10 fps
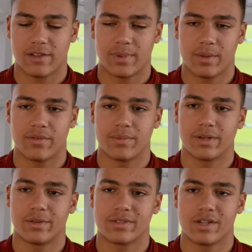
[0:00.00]
a lift back with him,
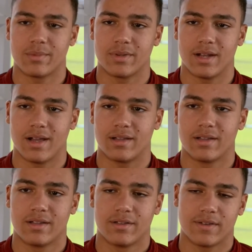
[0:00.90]
and he'll tell me like
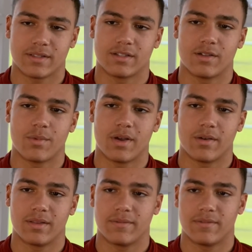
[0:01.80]
things I've done
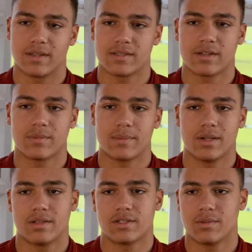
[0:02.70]
well, and then things I can maybe
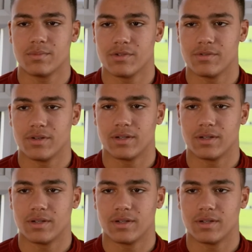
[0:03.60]
look to improve